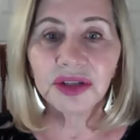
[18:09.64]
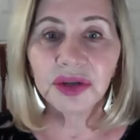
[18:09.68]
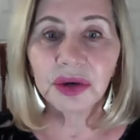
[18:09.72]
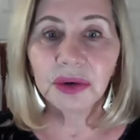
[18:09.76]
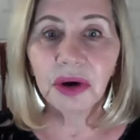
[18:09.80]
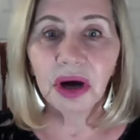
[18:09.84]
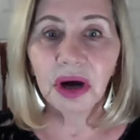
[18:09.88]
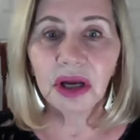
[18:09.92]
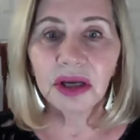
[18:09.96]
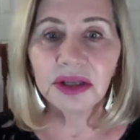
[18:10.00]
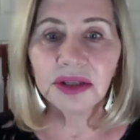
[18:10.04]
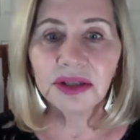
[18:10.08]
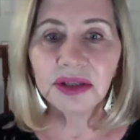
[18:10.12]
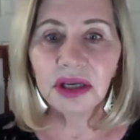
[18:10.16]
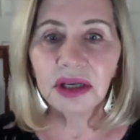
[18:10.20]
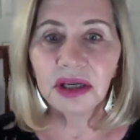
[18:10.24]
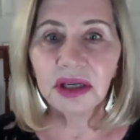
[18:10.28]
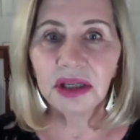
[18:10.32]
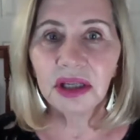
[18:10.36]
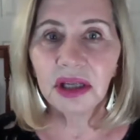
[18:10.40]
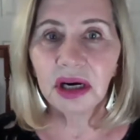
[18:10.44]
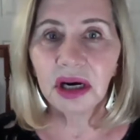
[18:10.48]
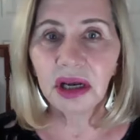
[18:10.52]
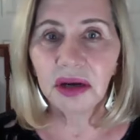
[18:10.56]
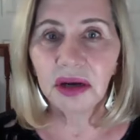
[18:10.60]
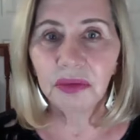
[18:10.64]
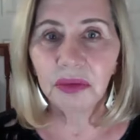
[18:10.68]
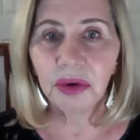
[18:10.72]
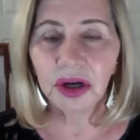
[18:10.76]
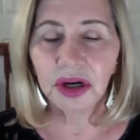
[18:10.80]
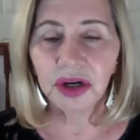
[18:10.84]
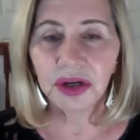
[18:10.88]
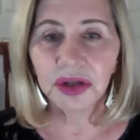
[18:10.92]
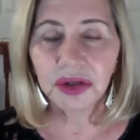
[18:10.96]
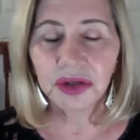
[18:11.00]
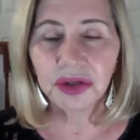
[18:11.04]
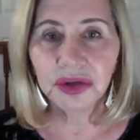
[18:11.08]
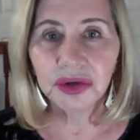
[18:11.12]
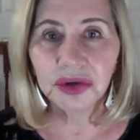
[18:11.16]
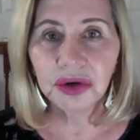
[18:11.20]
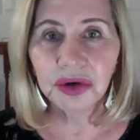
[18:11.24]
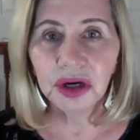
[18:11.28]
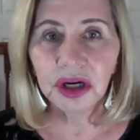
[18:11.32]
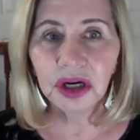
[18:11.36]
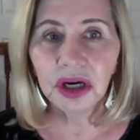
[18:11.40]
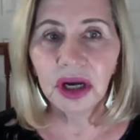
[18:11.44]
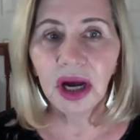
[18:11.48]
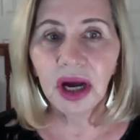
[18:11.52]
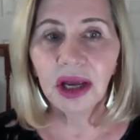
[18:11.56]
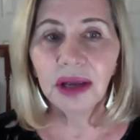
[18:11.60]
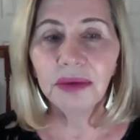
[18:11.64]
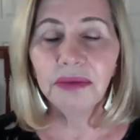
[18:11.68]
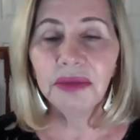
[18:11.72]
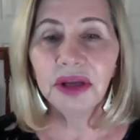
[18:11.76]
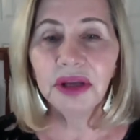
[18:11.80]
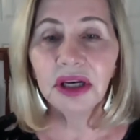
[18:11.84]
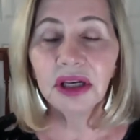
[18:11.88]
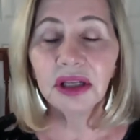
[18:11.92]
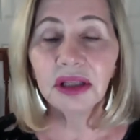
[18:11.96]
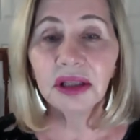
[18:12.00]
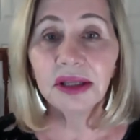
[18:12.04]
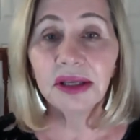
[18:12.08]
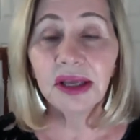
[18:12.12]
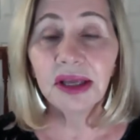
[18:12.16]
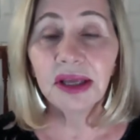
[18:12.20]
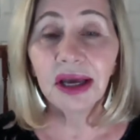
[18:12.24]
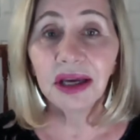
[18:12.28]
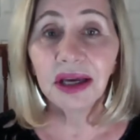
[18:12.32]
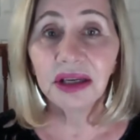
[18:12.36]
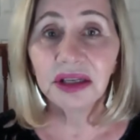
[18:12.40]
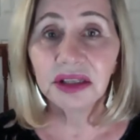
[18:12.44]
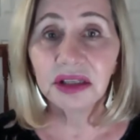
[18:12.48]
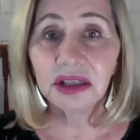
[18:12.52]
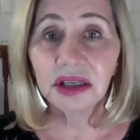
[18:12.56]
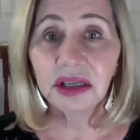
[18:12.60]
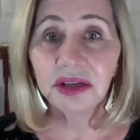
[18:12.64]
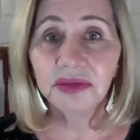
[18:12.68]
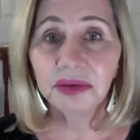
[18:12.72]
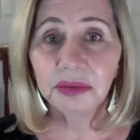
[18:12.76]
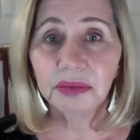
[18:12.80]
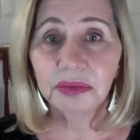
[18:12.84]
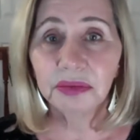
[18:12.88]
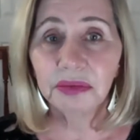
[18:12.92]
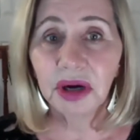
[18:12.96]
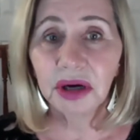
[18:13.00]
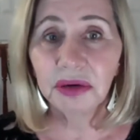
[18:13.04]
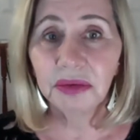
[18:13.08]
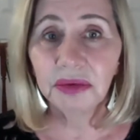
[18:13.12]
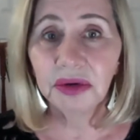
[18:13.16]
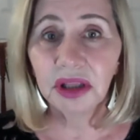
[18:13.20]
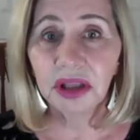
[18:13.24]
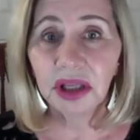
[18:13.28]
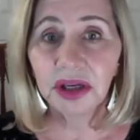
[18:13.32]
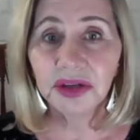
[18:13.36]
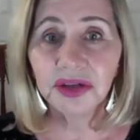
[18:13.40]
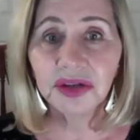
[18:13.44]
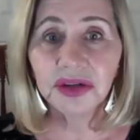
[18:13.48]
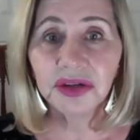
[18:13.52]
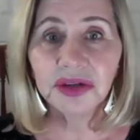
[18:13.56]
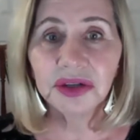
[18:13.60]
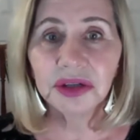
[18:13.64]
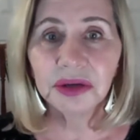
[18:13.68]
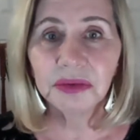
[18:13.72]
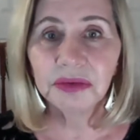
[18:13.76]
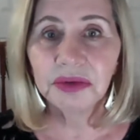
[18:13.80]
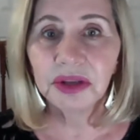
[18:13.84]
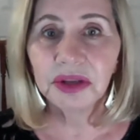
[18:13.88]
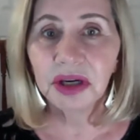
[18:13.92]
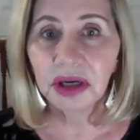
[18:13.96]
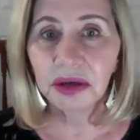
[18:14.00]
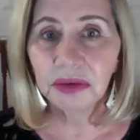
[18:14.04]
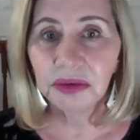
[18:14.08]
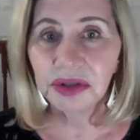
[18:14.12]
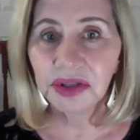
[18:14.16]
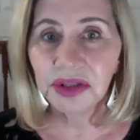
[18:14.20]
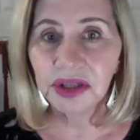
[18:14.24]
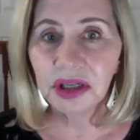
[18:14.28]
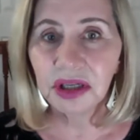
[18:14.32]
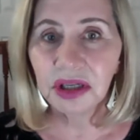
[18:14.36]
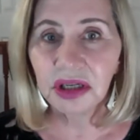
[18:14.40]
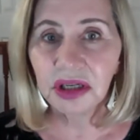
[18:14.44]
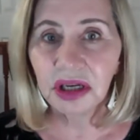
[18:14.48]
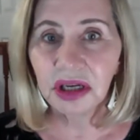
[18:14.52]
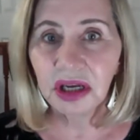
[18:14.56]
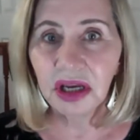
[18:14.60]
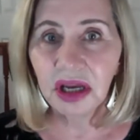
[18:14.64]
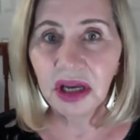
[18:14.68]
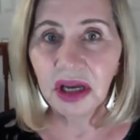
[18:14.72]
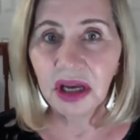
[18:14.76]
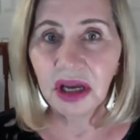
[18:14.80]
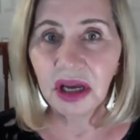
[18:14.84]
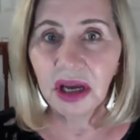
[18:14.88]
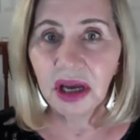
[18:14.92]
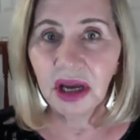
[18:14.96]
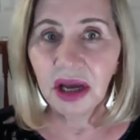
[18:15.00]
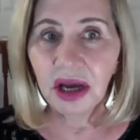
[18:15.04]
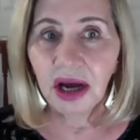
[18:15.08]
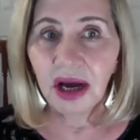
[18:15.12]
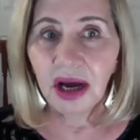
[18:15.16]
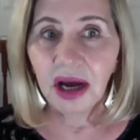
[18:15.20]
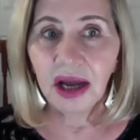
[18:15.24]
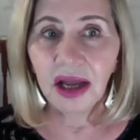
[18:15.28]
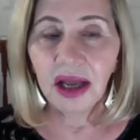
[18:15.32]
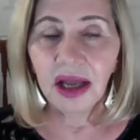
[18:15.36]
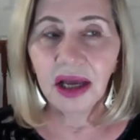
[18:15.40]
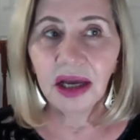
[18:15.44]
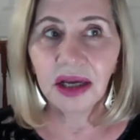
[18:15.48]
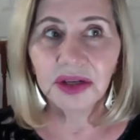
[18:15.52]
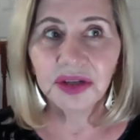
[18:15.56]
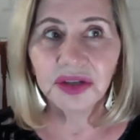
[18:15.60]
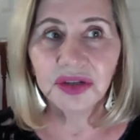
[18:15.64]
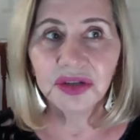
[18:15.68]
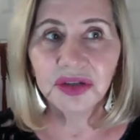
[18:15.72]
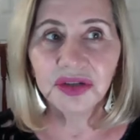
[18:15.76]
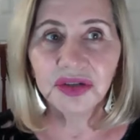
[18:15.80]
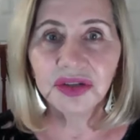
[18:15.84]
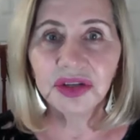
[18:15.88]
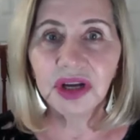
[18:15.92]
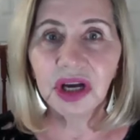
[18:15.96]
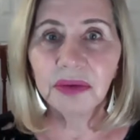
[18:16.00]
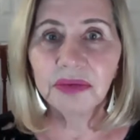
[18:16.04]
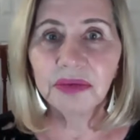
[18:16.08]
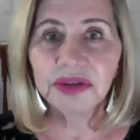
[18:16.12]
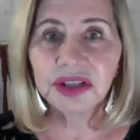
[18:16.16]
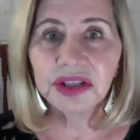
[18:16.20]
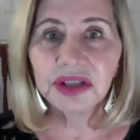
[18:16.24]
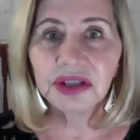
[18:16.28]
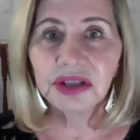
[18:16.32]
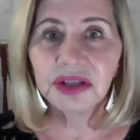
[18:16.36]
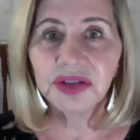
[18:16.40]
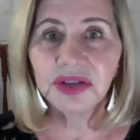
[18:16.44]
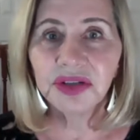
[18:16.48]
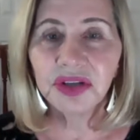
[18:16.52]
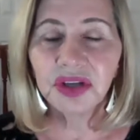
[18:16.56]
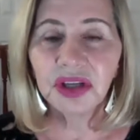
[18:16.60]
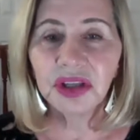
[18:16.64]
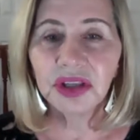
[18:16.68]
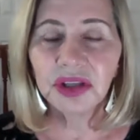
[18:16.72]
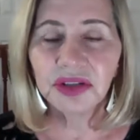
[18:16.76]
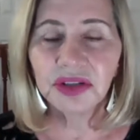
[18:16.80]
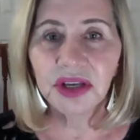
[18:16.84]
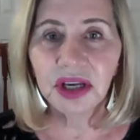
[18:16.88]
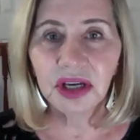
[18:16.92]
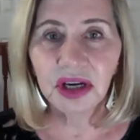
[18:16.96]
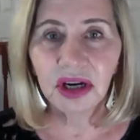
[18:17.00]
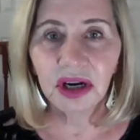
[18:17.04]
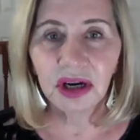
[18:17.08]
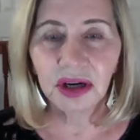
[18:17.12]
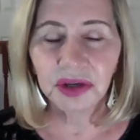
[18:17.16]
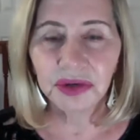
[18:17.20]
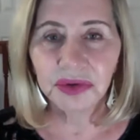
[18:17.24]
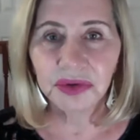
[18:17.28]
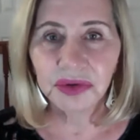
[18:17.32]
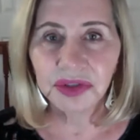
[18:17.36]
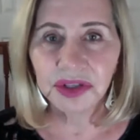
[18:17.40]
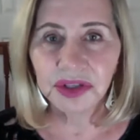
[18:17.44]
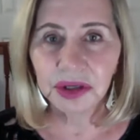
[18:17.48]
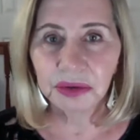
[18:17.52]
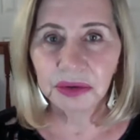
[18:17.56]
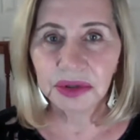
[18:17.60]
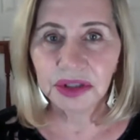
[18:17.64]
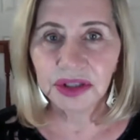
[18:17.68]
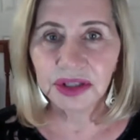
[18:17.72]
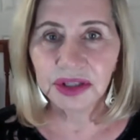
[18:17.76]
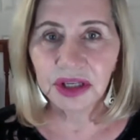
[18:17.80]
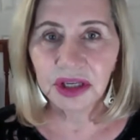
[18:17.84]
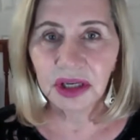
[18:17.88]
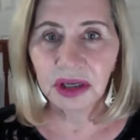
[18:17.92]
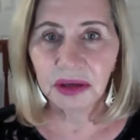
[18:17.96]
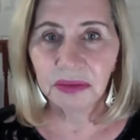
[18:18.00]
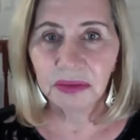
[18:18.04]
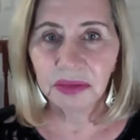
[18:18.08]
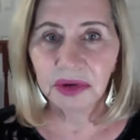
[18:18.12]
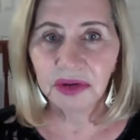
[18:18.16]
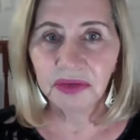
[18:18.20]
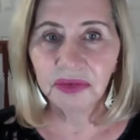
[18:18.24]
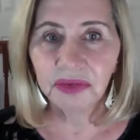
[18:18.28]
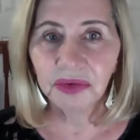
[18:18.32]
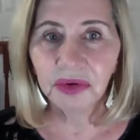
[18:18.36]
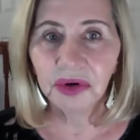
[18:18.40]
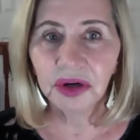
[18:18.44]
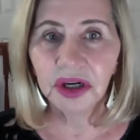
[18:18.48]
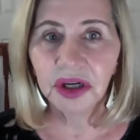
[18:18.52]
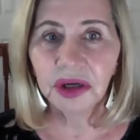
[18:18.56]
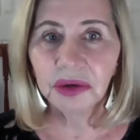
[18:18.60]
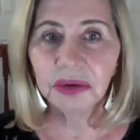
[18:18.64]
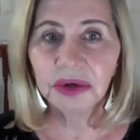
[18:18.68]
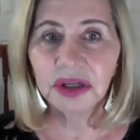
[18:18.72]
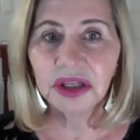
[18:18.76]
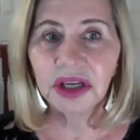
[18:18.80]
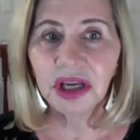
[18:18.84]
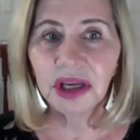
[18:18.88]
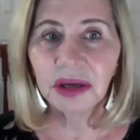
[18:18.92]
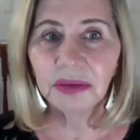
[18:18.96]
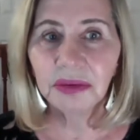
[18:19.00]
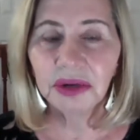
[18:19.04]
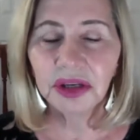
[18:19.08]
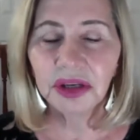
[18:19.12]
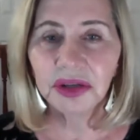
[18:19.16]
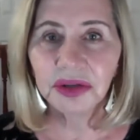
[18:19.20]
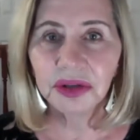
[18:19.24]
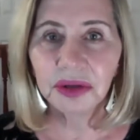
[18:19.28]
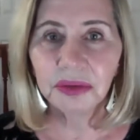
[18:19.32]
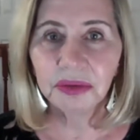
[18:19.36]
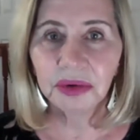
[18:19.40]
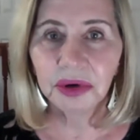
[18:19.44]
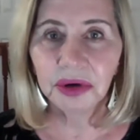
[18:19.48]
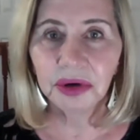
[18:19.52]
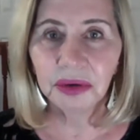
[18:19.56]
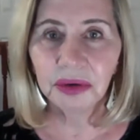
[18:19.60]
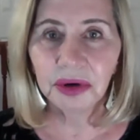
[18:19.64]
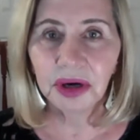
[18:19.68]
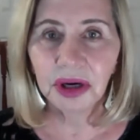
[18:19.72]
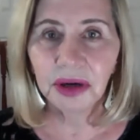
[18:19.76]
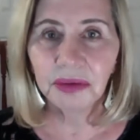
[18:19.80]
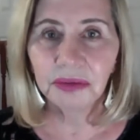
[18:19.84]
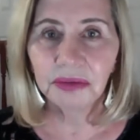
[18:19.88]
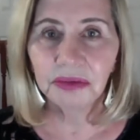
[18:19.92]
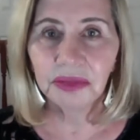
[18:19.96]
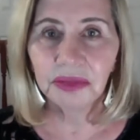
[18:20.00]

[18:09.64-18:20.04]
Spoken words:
I said that I wanted to join. I immediately had to give up my relationship that I was in. I had to stop seeing the psychiatrist I was seeing before he would take me into the program.